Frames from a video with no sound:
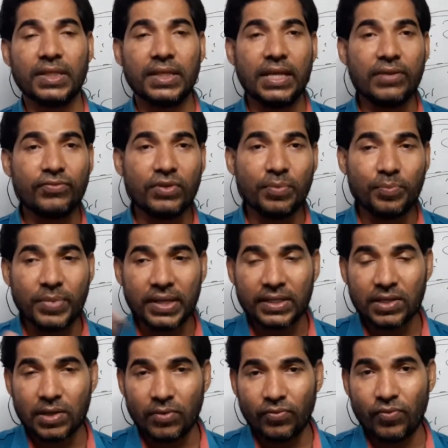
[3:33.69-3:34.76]
If the
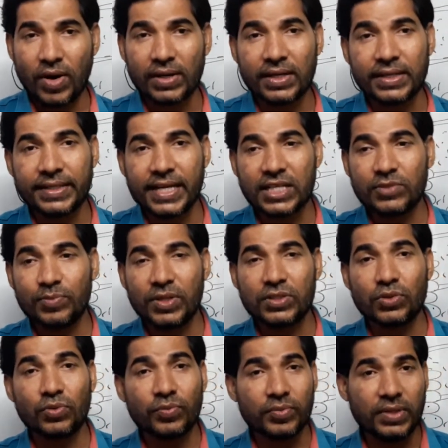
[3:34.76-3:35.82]
breaking of water takes place
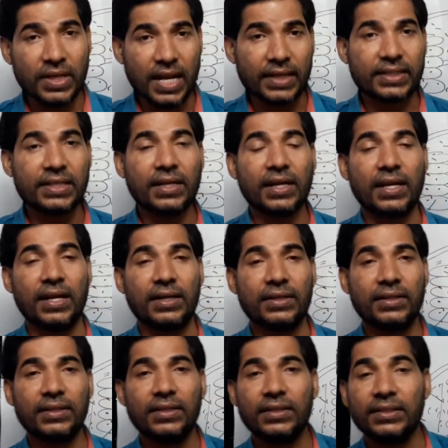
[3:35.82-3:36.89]
through electric current,
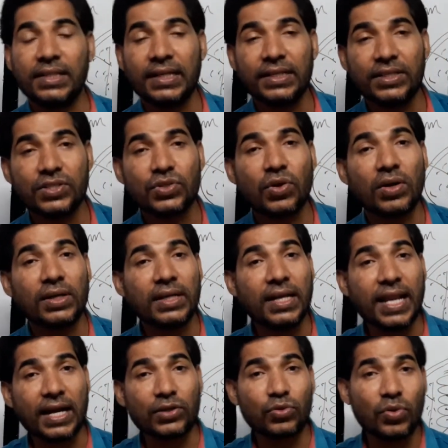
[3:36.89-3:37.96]
then it is called
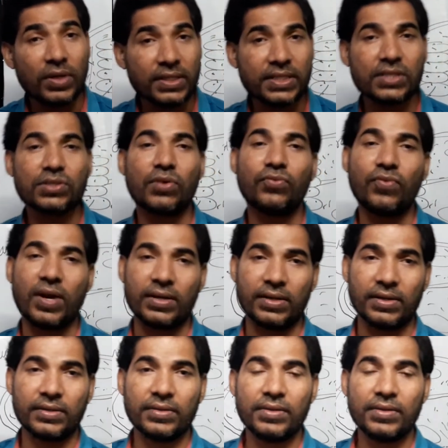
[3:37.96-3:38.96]
electrolysis of water.